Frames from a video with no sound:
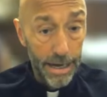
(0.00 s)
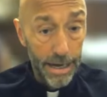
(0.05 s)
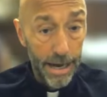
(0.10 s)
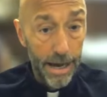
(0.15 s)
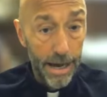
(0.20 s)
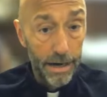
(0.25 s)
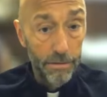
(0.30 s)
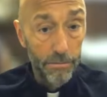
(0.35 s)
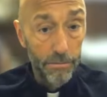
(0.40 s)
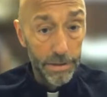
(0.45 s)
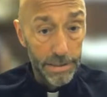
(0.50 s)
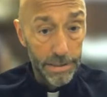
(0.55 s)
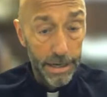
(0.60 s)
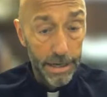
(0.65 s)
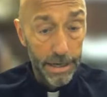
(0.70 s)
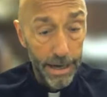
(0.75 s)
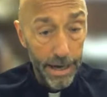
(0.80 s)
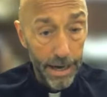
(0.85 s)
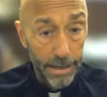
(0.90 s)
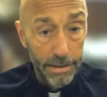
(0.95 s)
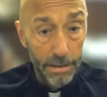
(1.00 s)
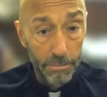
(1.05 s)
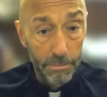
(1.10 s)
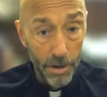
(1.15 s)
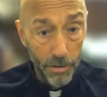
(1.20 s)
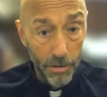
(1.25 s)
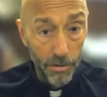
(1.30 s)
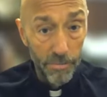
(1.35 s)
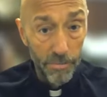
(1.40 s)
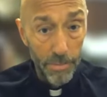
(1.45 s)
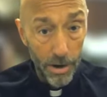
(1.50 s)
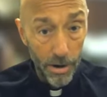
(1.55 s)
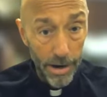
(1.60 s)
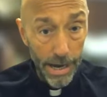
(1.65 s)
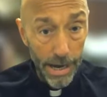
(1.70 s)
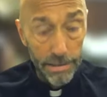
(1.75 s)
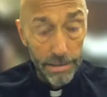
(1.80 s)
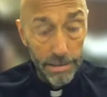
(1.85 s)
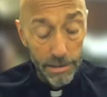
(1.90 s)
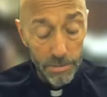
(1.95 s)
Anne, with St. Anne, the Mother of
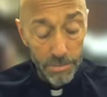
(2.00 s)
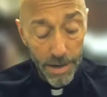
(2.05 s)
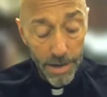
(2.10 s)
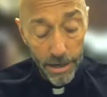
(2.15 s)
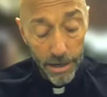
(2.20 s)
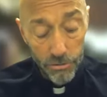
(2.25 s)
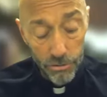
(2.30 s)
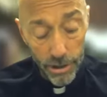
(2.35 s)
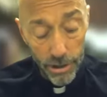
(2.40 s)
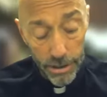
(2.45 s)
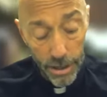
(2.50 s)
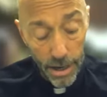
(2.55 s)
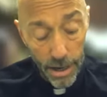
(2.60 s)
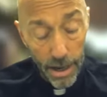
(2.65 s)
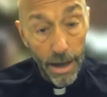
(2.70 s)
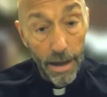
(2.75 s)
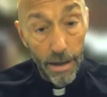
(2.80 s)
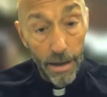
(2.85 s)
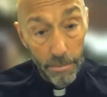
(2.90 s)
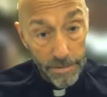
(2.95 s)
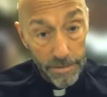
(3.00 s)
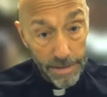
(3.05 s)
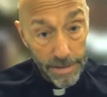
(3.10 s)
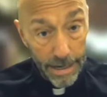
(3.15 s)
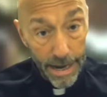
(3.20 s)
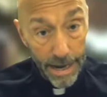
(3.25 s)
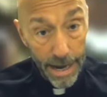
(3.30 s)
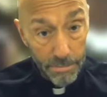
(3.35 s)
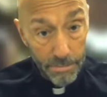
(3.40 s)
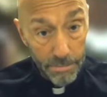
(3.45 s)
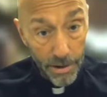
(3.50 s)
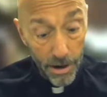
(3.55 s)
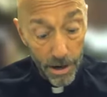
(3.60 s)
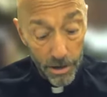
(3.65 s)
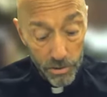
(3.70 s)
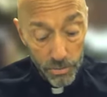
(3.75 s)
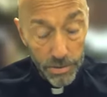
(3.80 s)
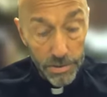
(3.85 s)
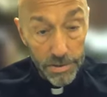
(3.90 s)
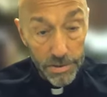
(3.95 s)
Mary, as its patron, St. Anne
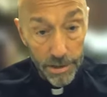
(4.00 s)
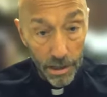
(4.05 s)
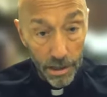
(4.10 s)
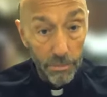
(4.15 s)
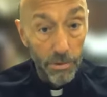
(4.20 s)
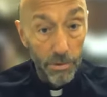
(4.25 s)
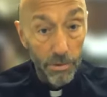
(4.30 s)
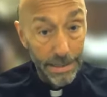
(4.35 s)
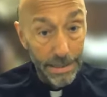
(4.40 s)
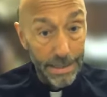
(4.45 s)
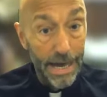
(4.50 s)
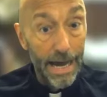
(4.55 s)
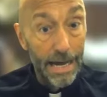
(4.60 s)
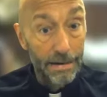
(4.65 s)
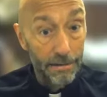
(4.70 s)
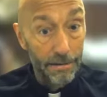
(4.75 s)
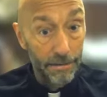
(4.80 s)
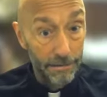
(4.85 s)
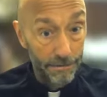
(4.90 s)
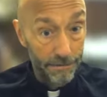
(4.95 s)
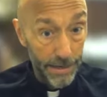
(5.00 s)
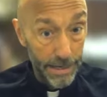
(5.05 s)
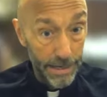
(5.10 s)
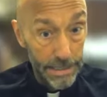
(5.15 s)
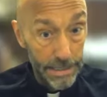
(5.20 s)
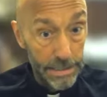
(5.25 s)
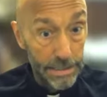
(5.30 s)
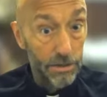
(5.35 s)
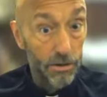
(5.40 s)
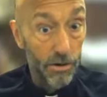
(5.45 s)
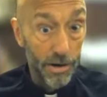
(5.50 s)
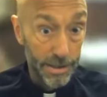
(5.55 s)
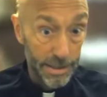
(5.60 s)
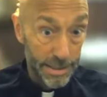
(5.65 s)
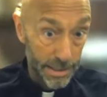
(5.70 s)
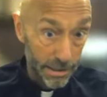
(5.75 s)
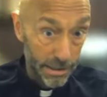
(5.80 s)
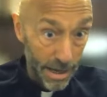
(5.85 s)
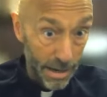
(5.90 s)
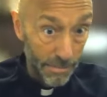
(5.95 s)
Parish will celebrate that feast or a
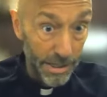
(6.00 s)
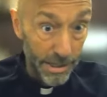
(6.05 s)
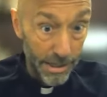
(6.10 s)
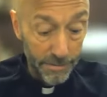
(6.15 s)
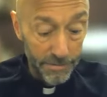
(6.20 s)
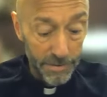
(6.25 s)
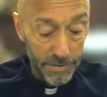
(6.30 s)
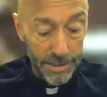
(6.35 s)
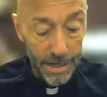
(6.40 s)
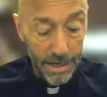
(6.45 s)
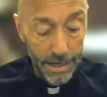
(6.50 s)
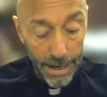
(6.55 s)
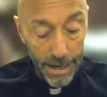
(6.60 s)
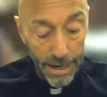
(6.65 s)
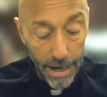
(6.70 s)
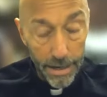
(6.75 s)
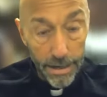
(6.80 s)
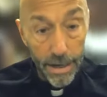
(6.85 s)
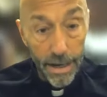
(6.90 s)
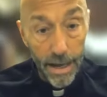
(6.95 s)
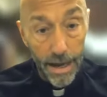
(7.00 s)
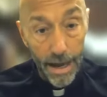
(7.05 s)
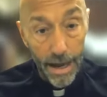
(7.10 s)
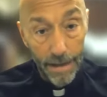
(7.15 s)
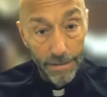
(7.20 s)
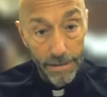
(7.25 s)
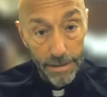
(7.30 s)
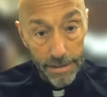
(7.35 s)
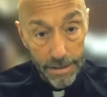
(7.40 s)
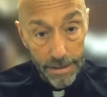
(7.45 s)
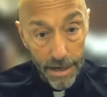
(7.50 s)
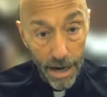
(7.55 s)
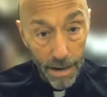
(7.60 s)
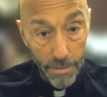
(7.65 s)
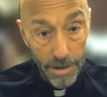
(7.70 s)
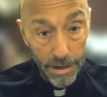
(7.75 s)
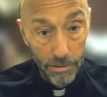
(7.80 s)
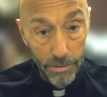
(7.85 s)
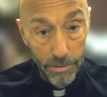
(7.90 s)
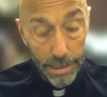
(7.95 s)
solemnity of St. Anne at this
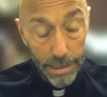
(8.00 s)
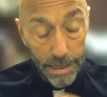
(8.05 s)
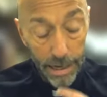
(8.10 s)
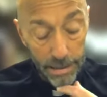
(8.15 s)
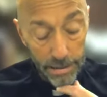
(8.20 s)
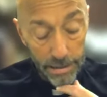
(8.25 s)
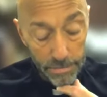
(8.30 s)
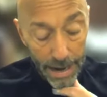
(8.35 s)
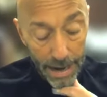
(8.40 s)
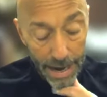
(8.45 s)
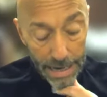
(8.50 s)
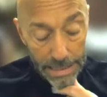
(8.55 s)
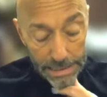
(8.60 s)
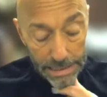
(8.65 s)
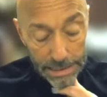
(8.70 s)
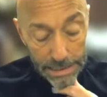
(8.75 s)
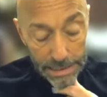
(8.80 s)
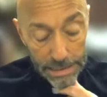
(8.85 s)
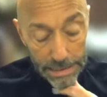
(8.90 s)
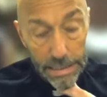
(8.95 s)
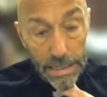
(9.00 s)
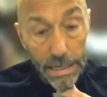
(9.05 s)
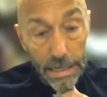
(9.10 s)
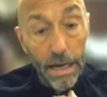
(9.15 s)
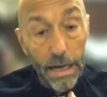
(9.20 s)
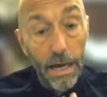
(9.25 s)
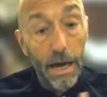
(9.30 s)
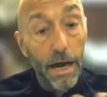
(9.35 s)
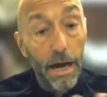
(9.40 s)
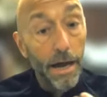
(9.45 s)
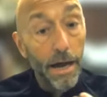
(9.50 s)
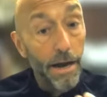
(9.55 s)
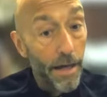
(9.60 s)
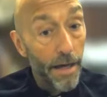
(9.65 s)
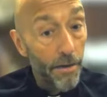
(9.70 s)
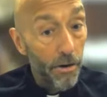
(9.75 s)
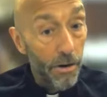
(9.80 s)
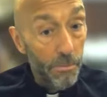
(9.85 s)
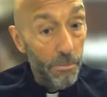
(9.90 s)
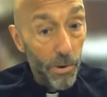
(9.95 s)
coming weekend's Masses.
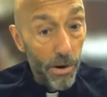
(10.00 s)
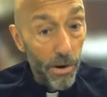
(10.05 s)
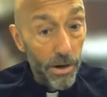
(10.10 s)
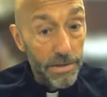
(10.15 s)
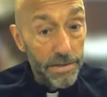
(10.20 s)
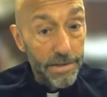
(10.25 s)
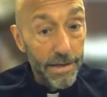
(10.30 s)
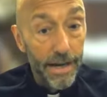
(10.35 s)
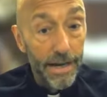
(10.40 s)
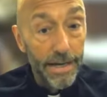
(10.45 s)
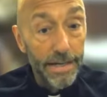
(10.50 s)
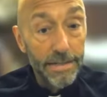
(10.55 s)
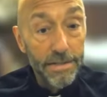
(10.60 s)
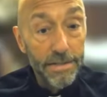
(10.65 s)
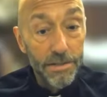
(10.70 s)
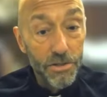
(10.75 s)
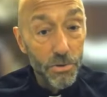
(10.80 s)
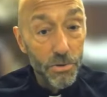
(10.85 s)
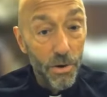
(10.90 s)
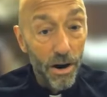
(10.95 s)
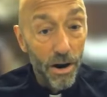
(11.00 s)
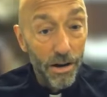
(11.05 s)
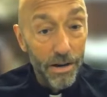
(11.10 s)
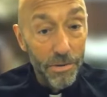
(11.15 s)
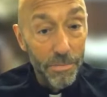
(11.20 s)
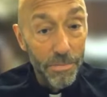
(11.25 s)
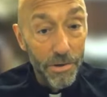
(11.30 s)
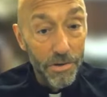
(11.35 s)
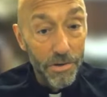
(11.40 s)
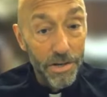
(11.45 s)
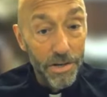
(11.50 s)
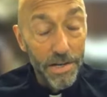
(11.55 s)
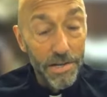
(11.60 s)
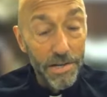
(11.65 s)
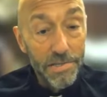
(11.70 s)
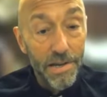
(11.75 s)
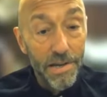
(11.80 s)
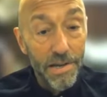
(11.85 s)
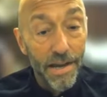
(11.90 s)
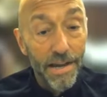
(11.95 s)
Another important saint to our
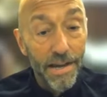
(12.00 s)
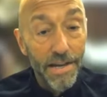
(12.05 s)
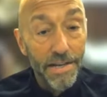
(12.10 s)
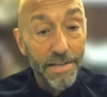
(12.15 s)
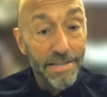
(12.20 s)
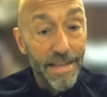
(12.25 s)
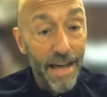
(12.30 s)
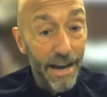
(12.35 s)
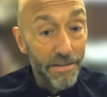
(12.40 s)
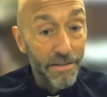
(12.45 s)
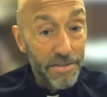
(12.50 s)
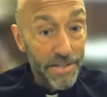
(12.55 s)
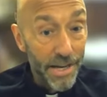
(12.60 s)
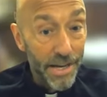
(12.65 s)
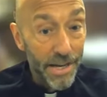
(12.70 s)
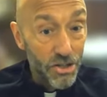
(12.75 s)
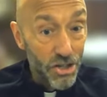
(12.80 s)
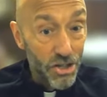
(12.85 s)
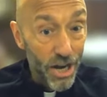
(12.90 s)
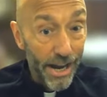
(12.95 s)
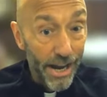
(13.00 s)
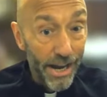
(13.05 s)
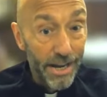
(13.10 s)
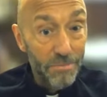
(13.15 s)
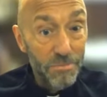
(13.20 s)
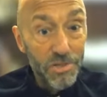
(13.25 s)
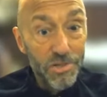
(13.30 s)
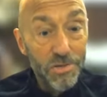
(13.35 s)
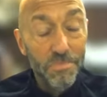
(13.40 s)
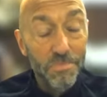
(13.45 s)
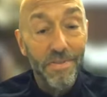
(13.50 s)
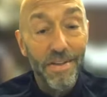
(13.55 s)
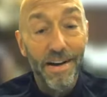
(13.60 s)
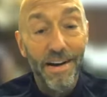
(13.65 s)
communities is that of St. James.